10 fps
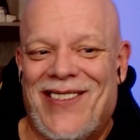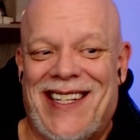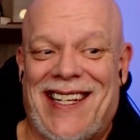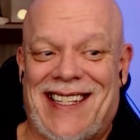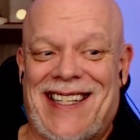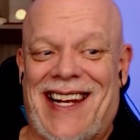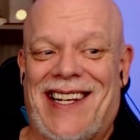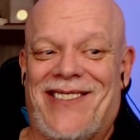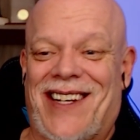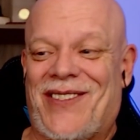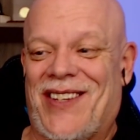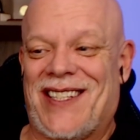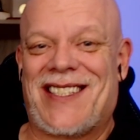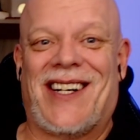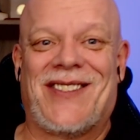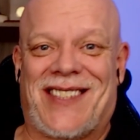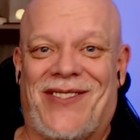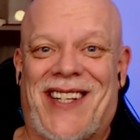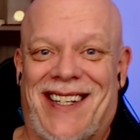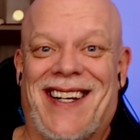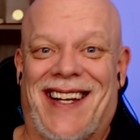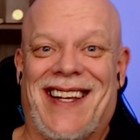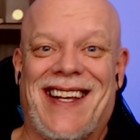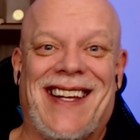We need a Tiny Rick for the shelves up here.